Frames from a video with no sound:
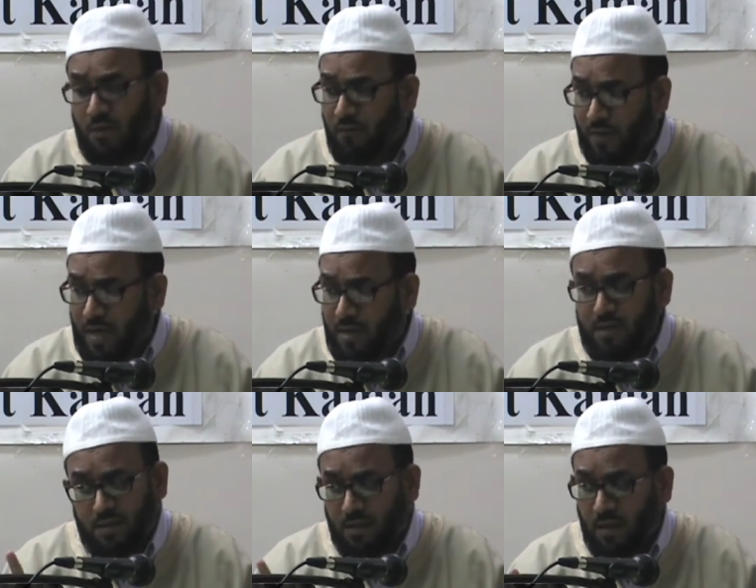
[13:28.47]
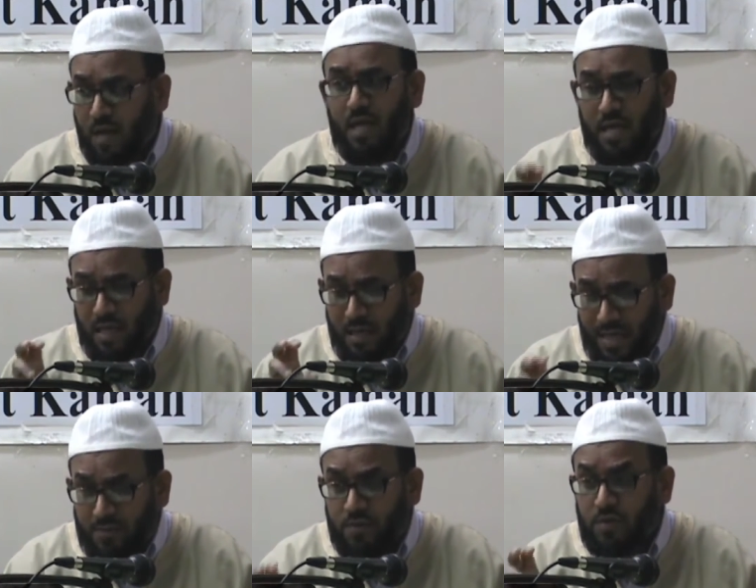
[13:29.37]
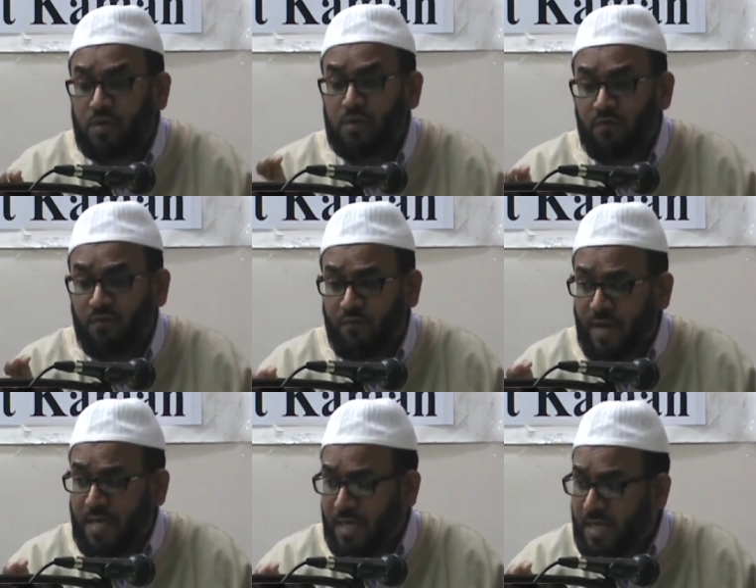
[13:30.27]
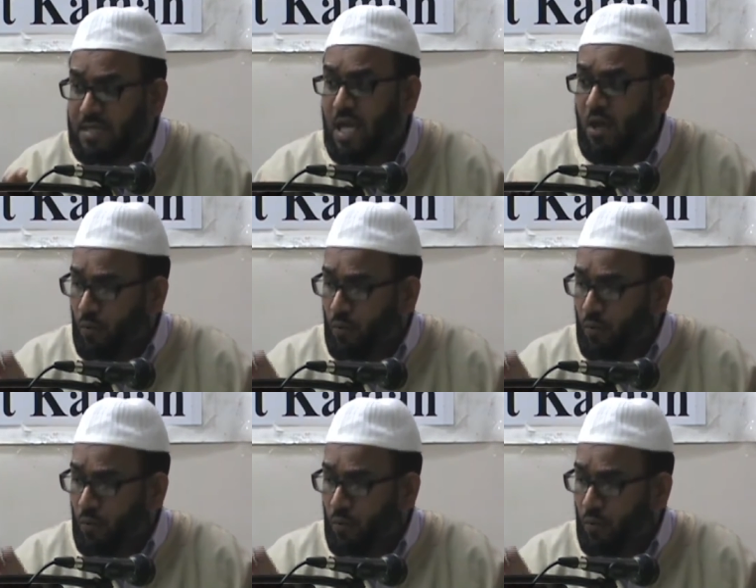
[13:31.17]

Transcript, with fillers: A friend is Allah. A characteristic of a friend is,